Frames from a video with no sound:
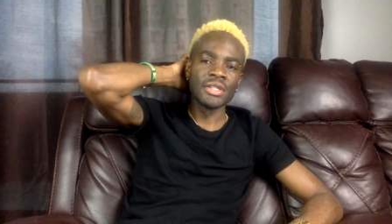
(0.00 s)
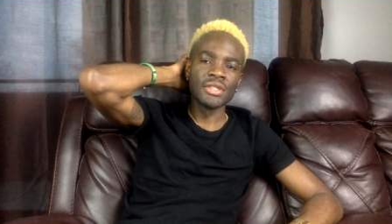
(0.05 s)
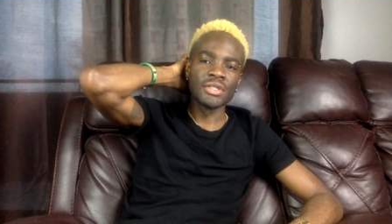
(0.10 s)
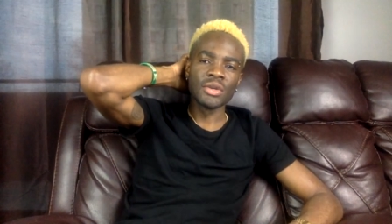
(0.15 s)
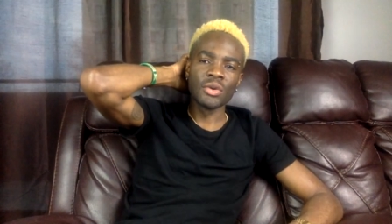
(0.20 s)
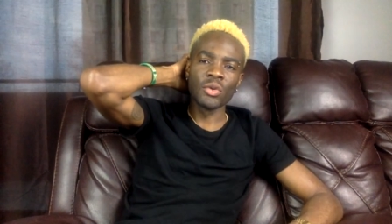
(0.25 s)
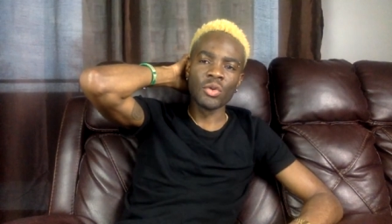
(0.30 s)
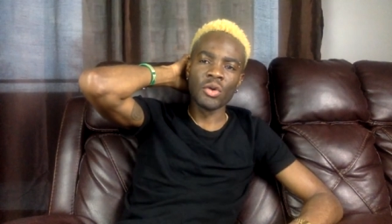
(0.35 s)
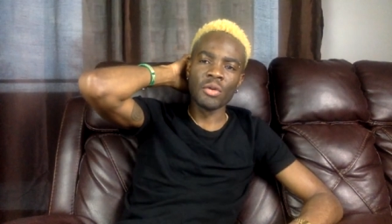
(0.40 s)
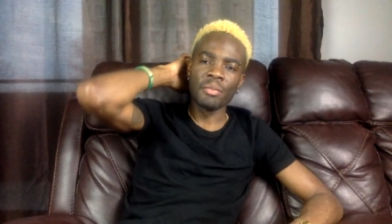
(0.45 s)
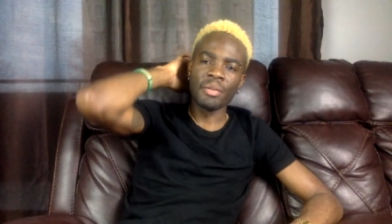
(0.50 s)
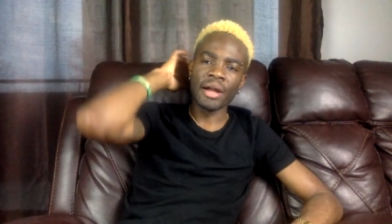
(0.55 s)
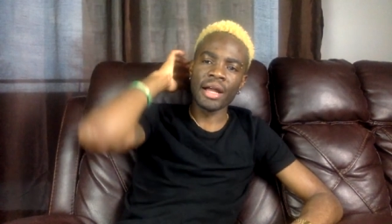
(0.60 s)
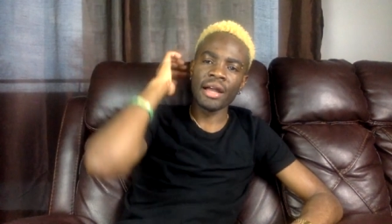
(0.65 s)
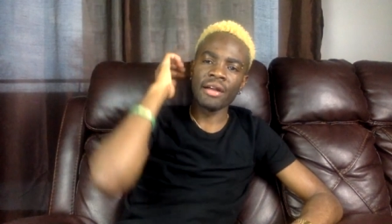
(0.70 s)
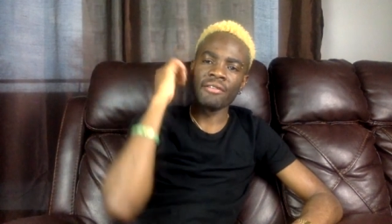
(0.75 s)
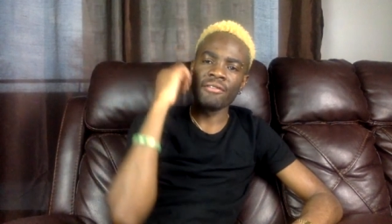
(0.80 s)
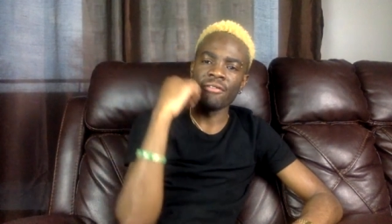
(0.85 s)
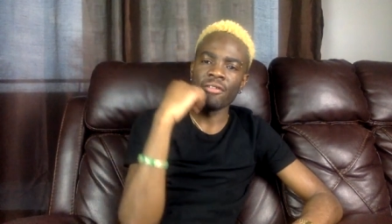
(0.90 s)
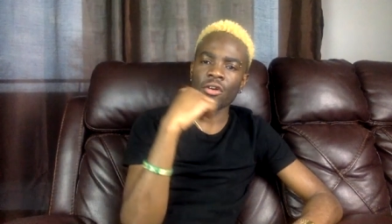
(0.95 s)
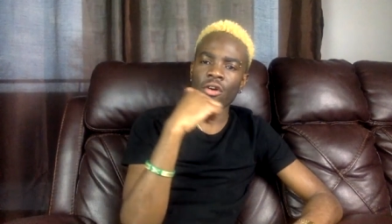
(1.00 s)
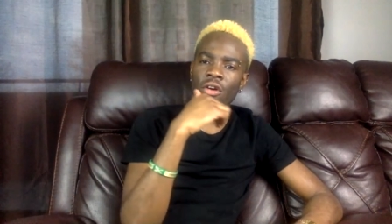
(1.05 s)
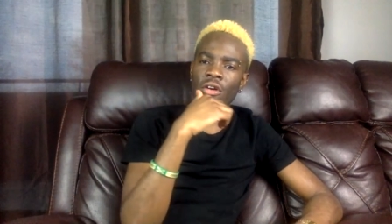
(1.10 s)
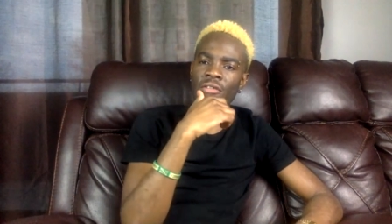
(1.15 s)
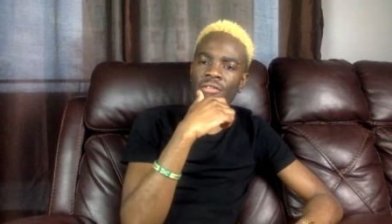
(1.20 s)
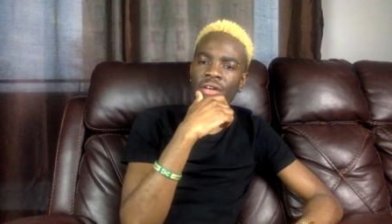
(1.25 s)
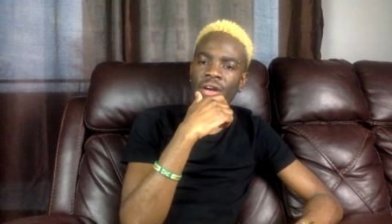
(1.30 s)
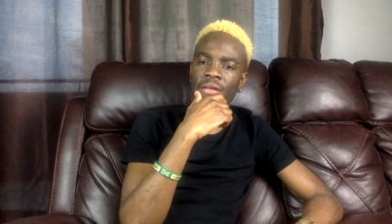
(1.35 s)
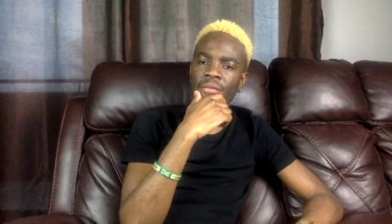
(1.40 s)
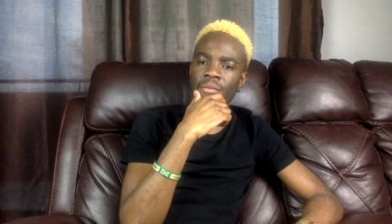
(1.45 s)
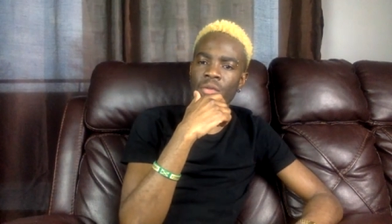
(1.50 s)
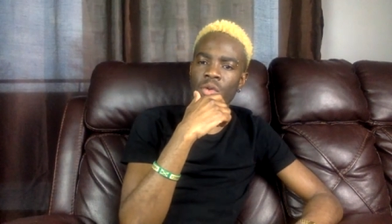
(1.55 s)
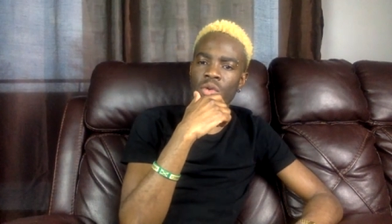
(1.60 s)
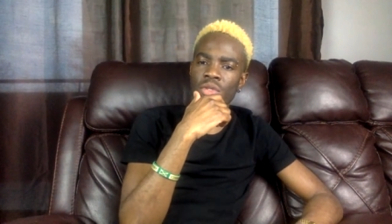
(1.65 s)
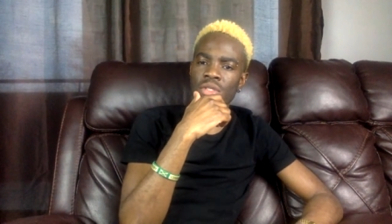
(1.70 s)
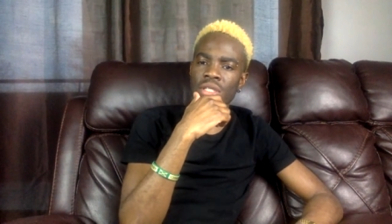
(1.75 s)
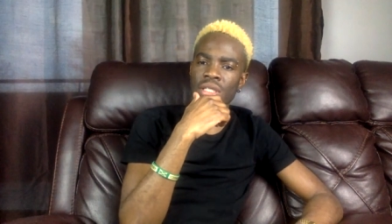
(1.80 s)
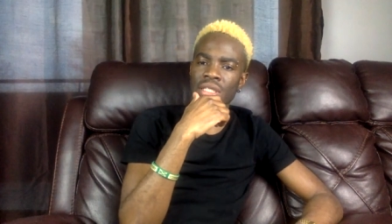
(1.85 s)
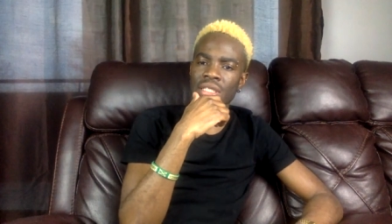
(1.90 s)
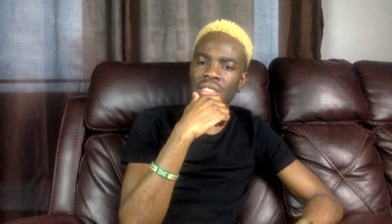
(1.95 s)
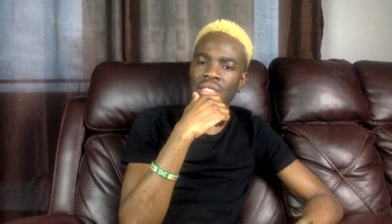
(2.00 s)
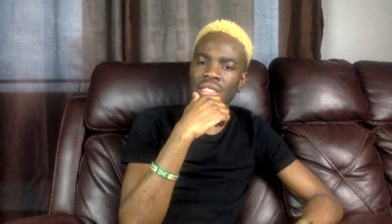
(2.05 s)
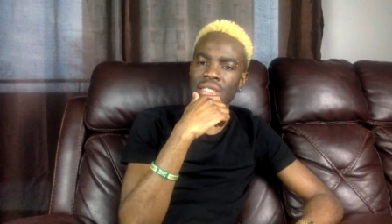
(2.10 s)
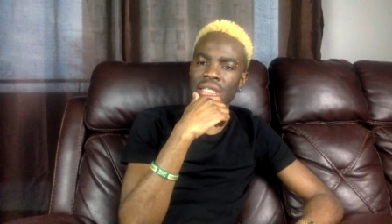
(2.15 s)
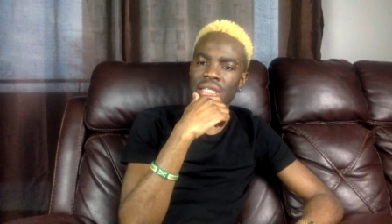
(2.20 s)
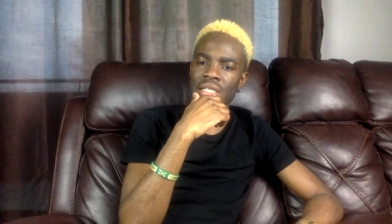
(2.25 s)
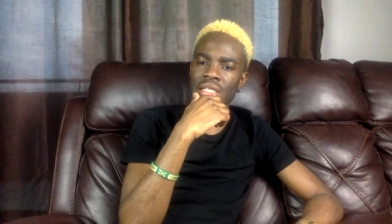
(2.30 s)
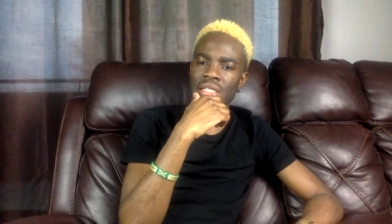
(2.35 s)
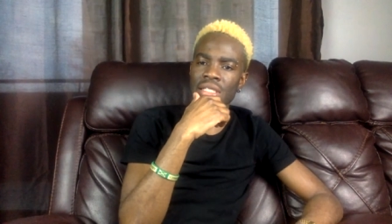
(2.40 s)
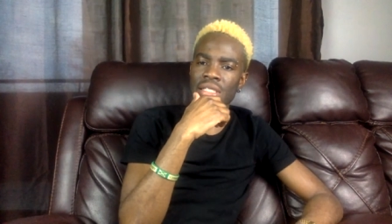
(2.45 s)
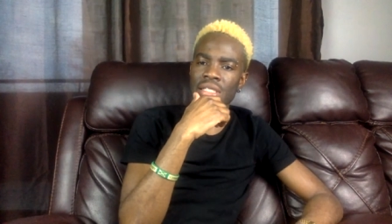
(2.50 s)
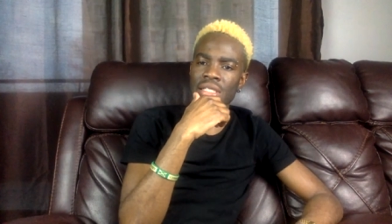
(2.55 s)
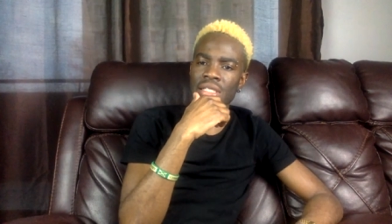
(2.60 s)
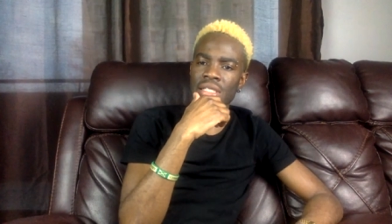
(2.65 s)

So hope I have covered most of the things.